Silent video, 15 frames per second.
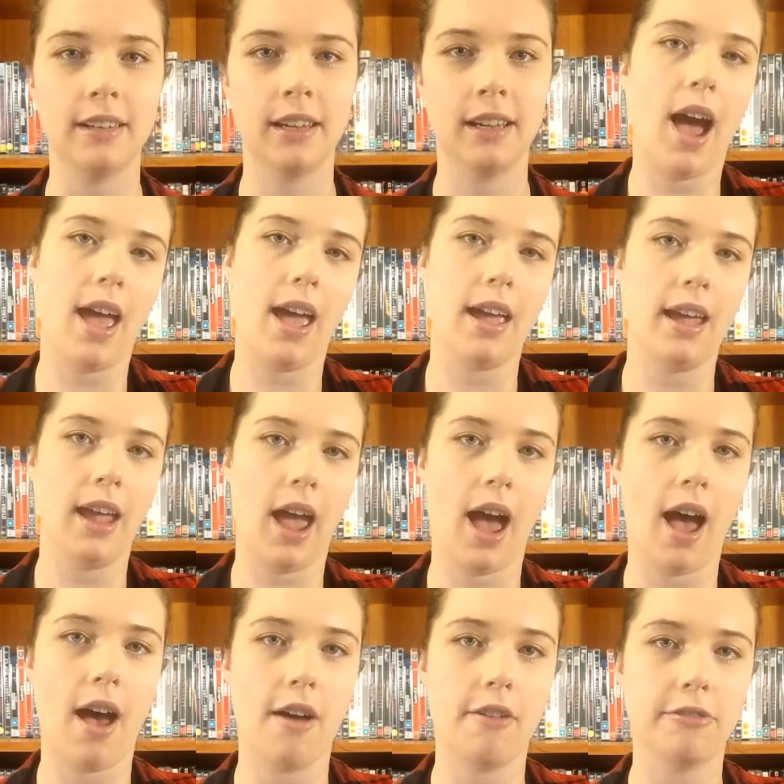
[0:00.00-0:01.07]
I
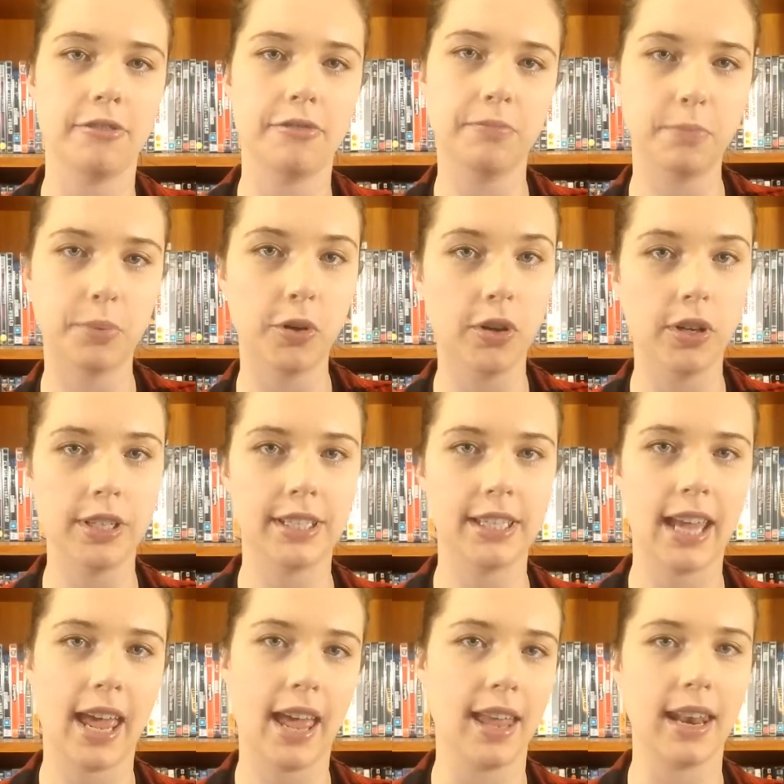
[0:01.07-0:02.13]
have put
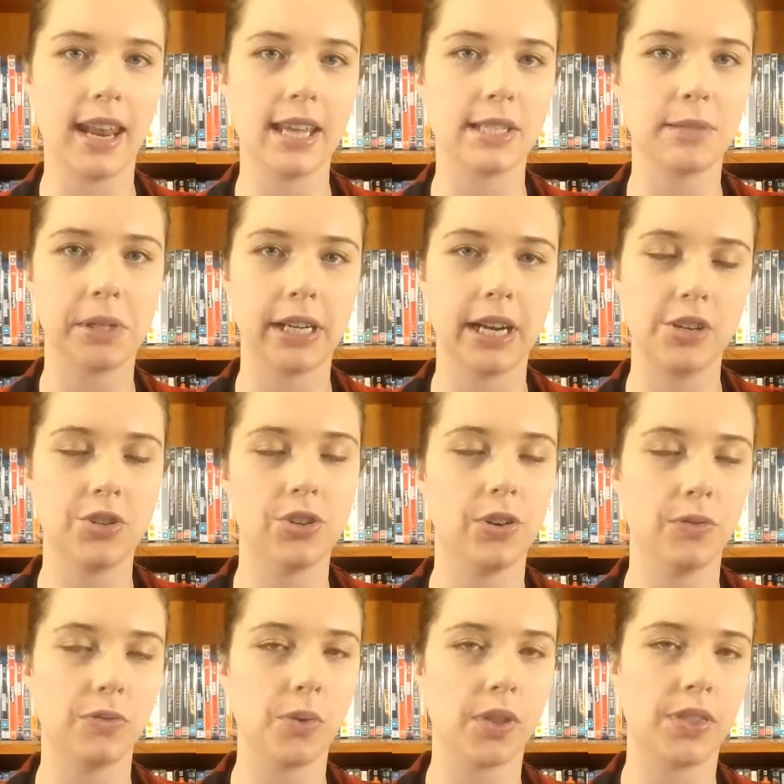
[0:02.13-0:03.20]
an explanation of
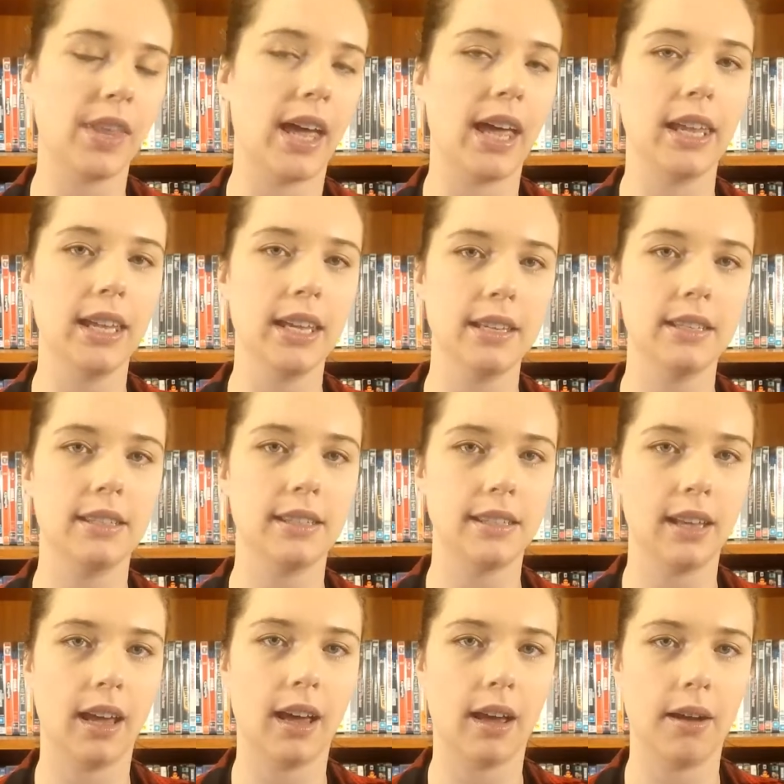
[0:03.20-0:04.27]
what that is
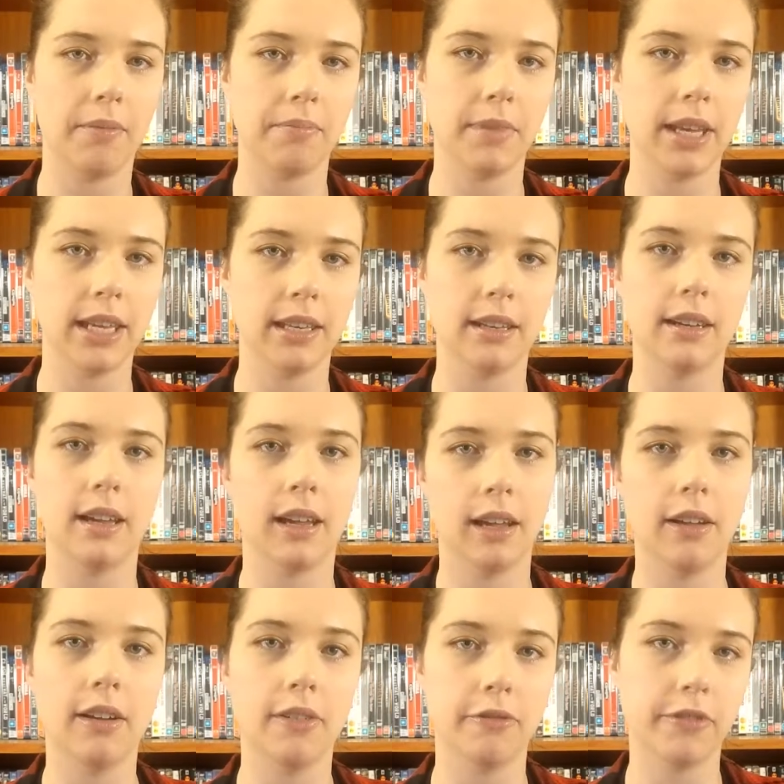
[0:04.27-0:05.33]
in
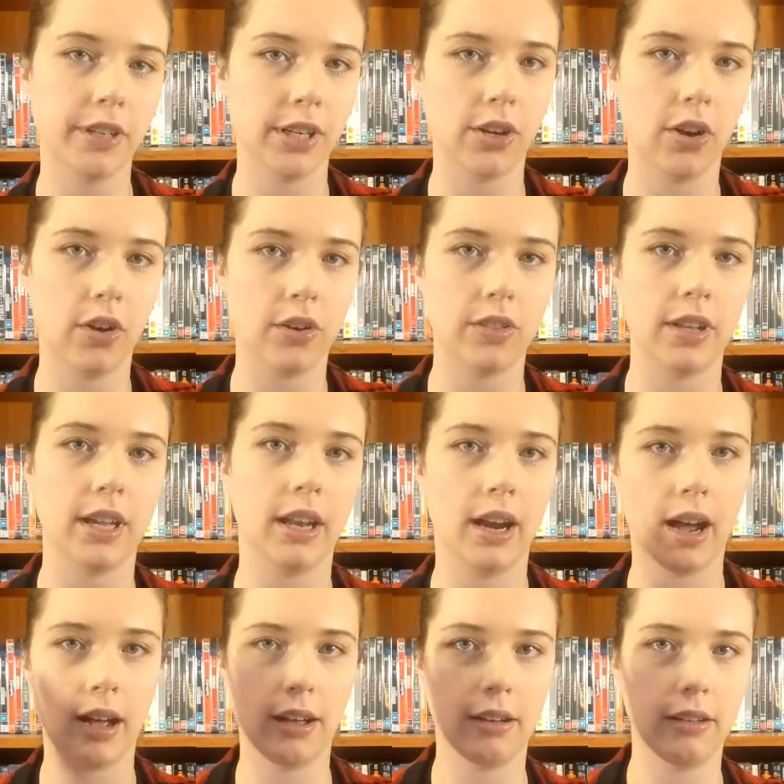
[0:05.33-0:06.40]
a video that
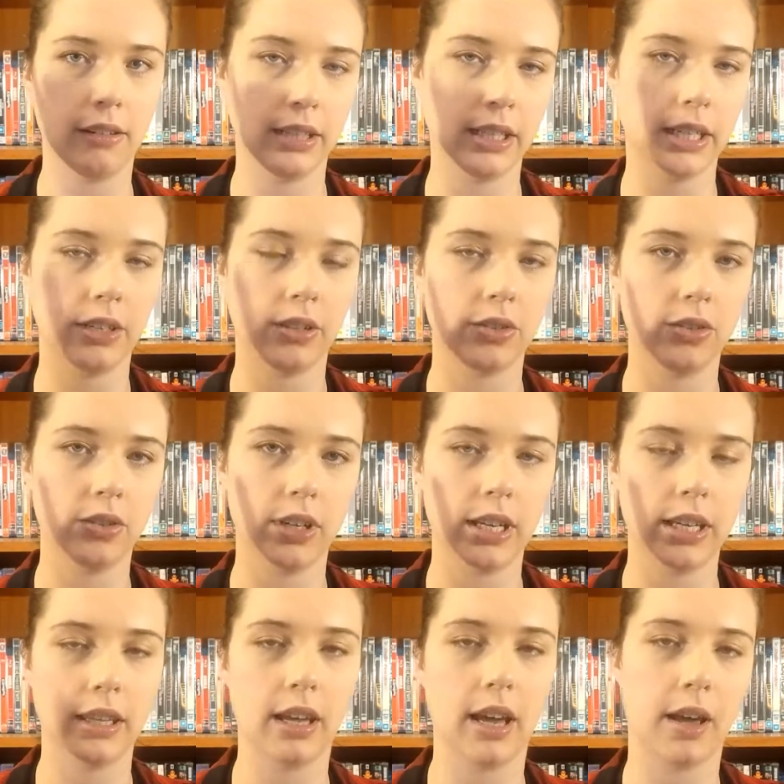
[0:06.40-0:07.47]
I'll link to
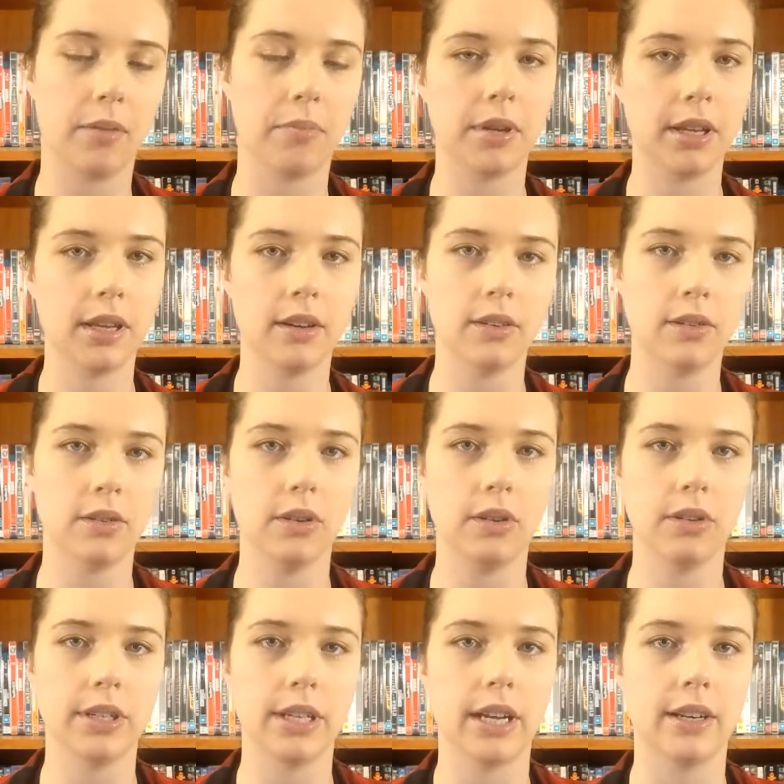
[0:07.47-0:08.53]
either up here
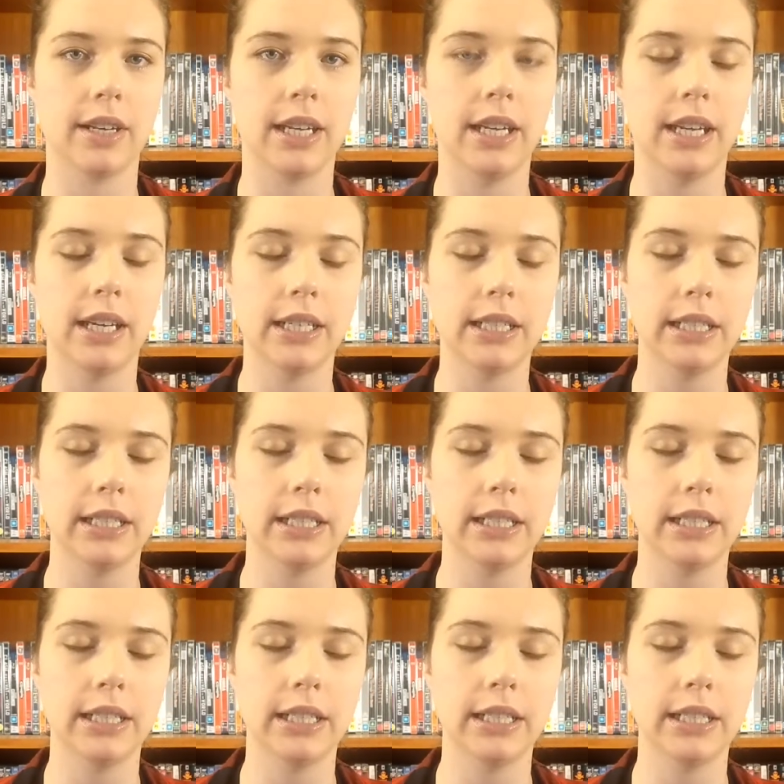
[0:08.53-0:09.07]
or down here.